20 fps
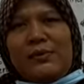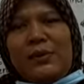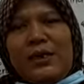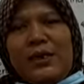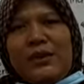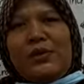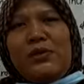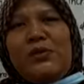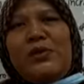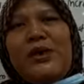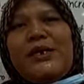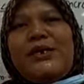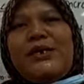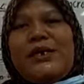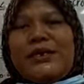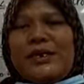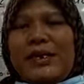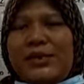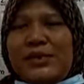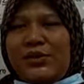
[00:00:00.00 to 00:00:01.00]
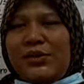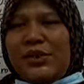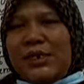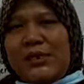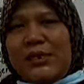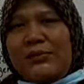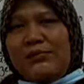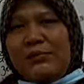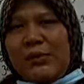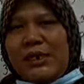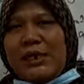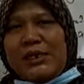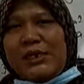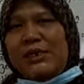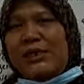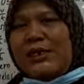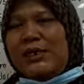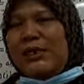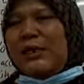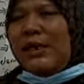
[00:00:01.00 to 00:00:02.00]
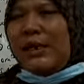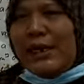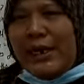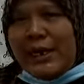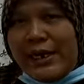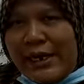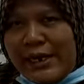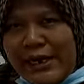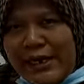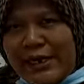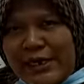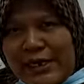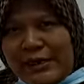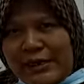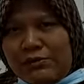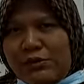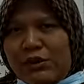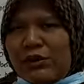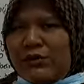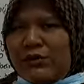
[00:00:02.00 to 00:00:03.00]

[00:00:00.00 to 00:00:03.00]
So what does acceleration means in terms of